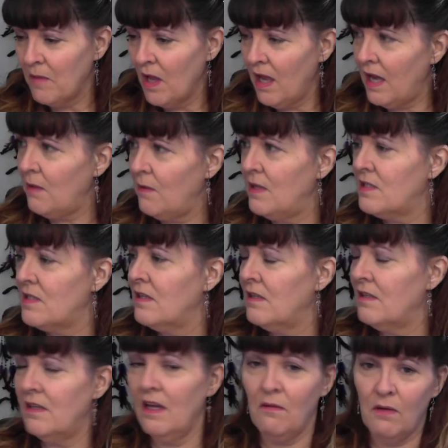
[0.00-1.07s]
Anyways,
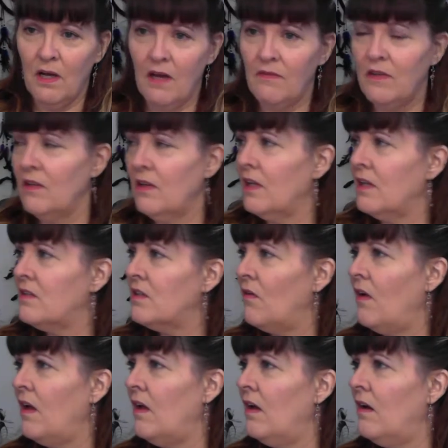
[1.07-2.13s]
yeah, we'll have to look at.
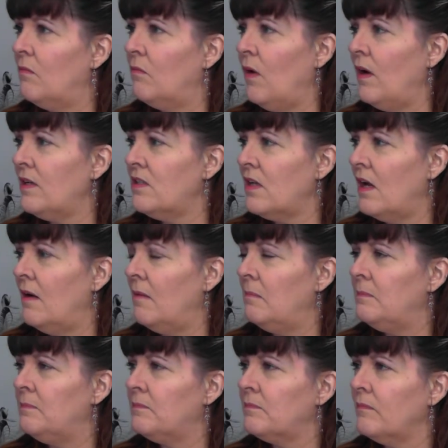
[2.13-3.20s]
So what
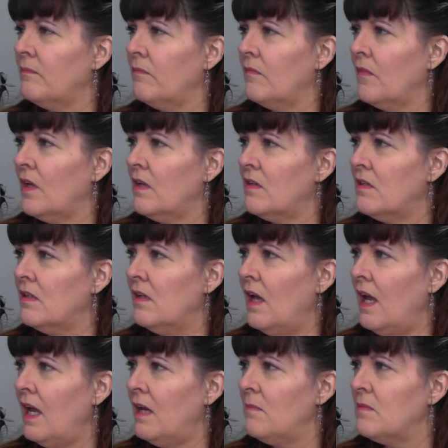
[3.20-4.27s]

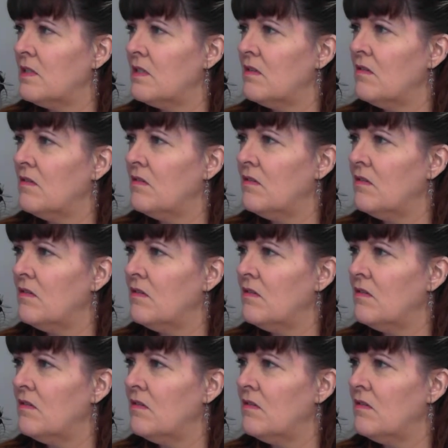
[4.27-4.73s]
Ames?